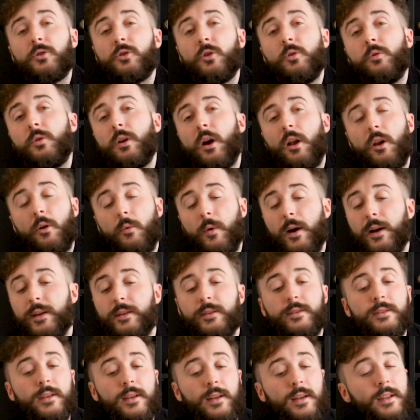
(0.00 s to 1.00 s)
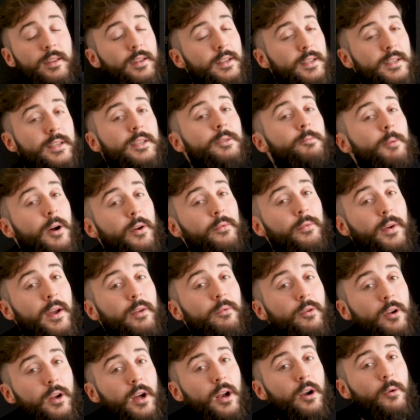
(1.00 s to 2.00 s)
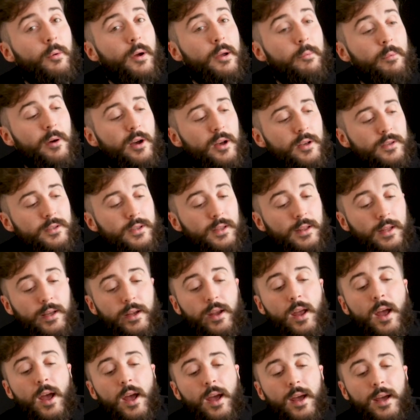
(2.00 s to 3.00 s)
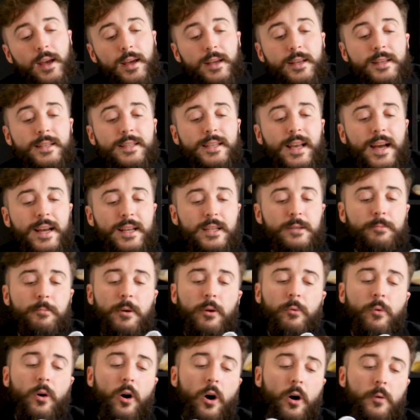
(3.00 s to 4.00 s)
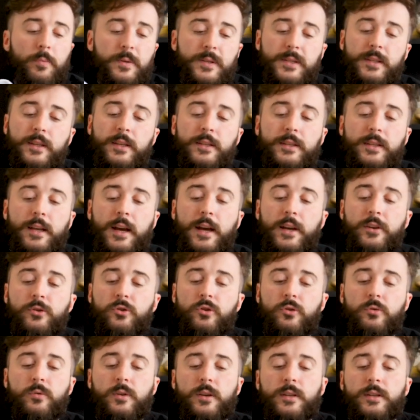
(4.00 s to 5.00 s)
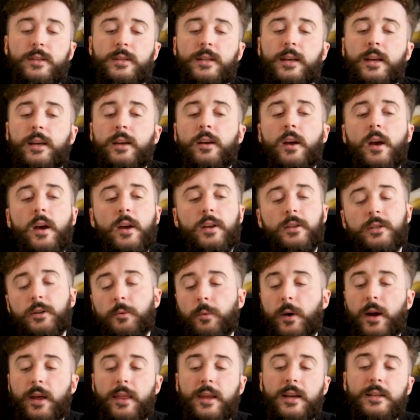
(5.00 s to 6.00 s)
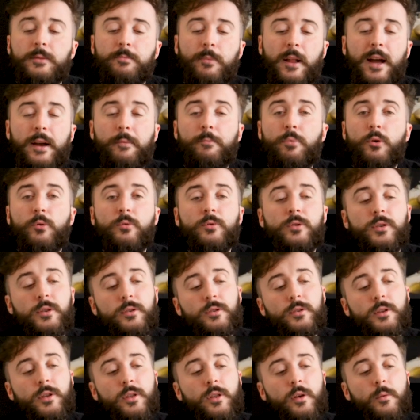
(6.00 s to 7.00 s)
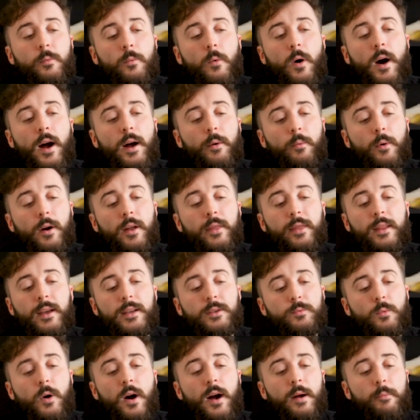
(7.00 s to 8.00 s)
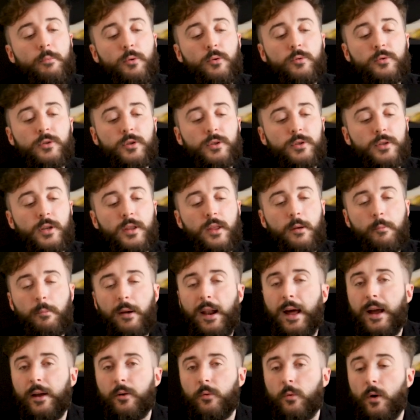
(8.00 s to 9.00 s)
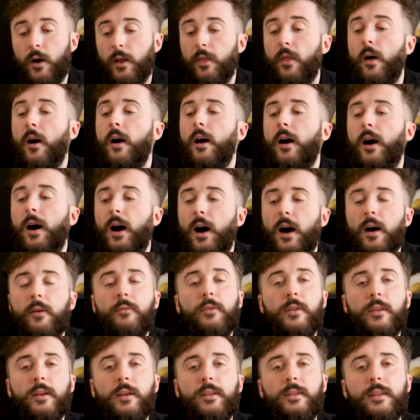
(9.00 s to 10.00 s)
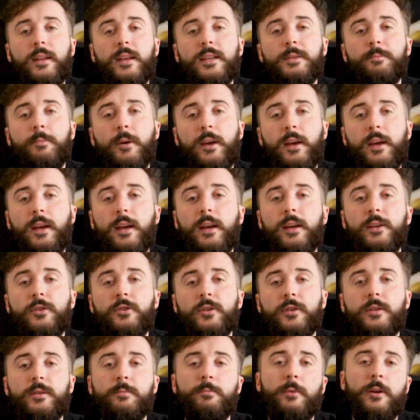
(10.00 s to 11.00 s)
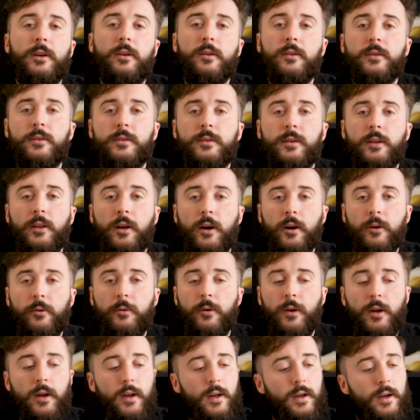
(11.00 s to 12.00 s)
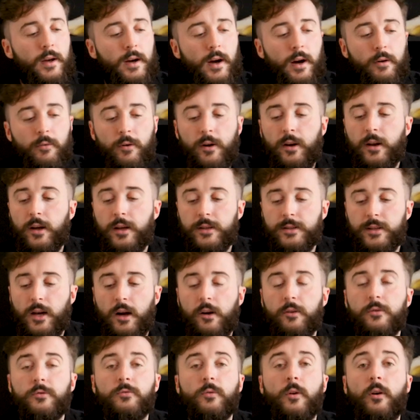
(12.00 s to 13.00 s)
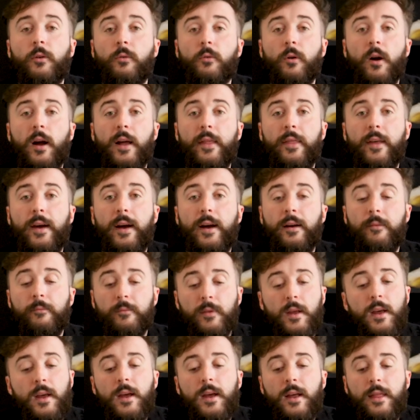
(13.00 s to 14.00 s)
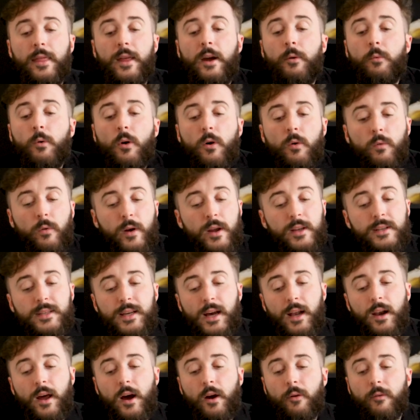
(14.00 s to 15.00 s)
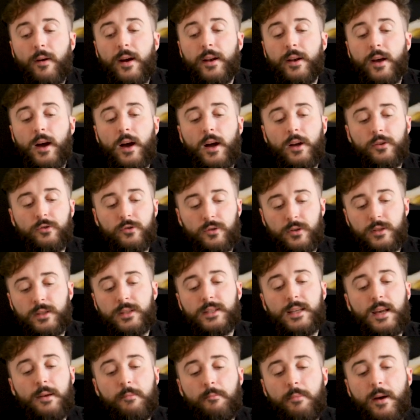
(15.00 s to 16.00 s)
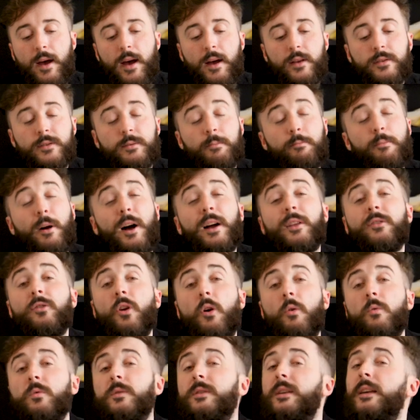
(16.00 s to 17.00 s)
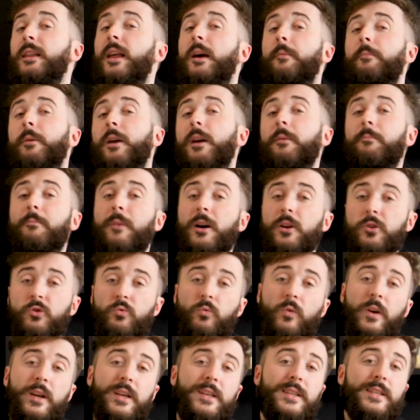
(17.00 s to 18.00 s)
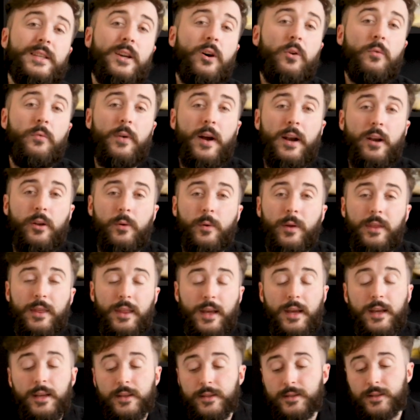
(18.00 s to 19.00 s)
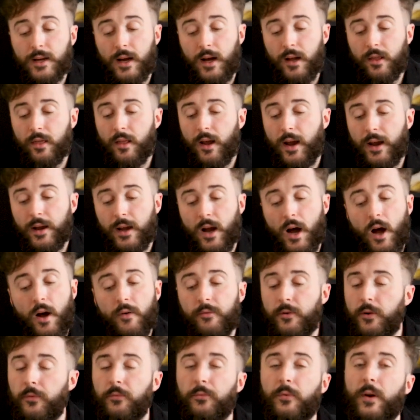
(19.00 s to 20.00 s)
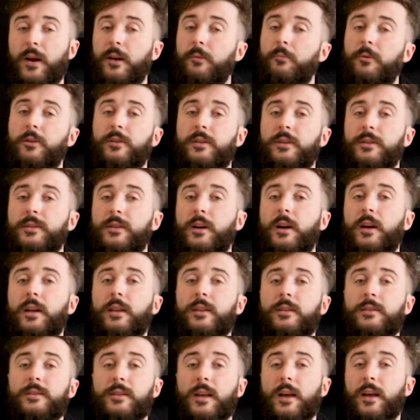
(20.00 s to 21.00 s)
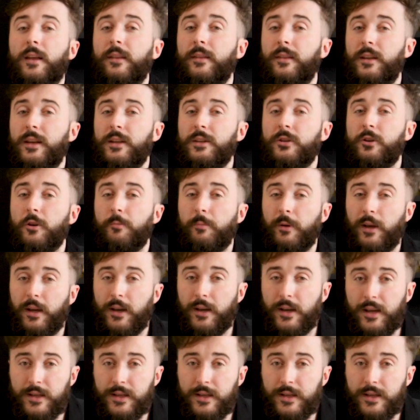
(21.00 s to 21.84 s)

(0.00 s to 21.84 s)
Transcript: two colourways, and this is my favourite colourway personally. Exact mirror opposites as you can see, so where there's black portions on the white one, there's white portions on the black one, other than this bit here, just because, you know, I realised that I was wrong right there. They will retail at around £110, but I don't see there being much resale value in these. Unlike other Fragment designs, these could be an